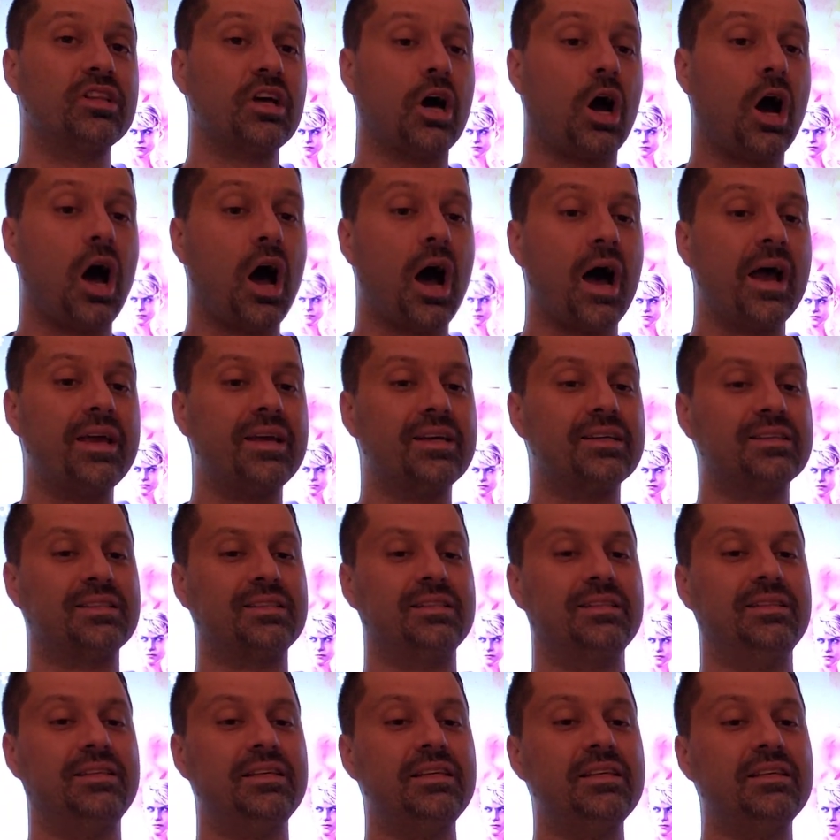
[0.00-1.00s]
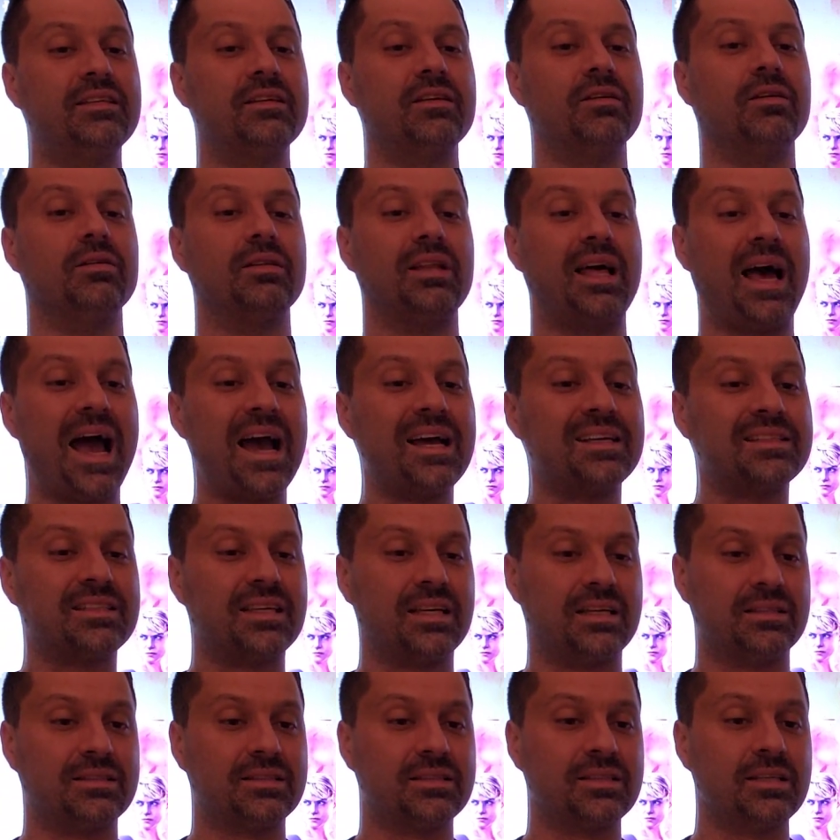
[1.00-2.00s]
the highest detailed
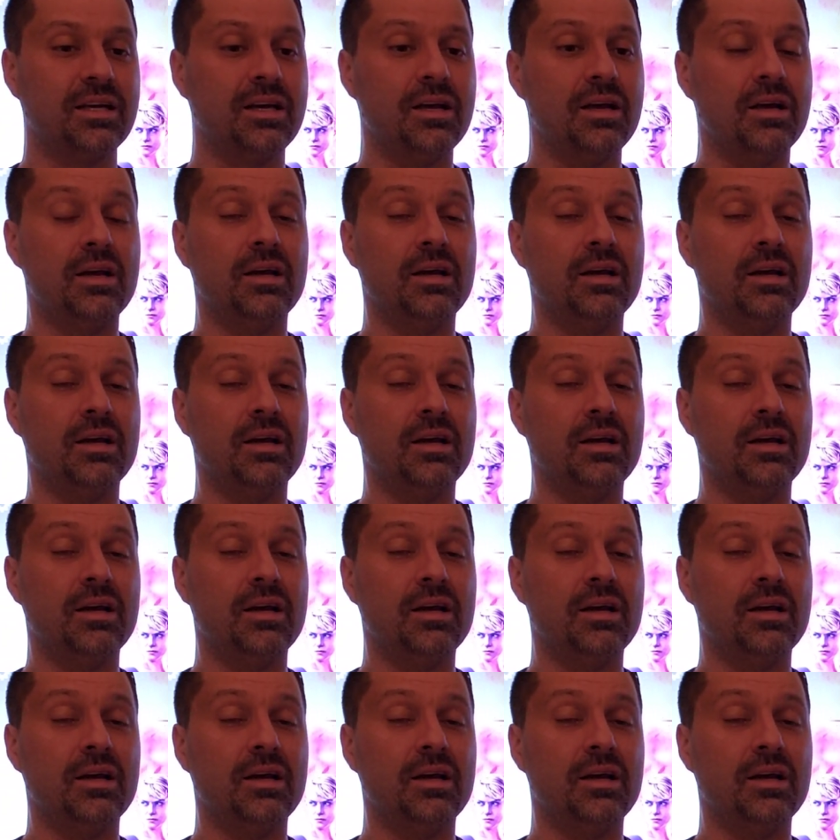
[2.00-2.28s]
assets.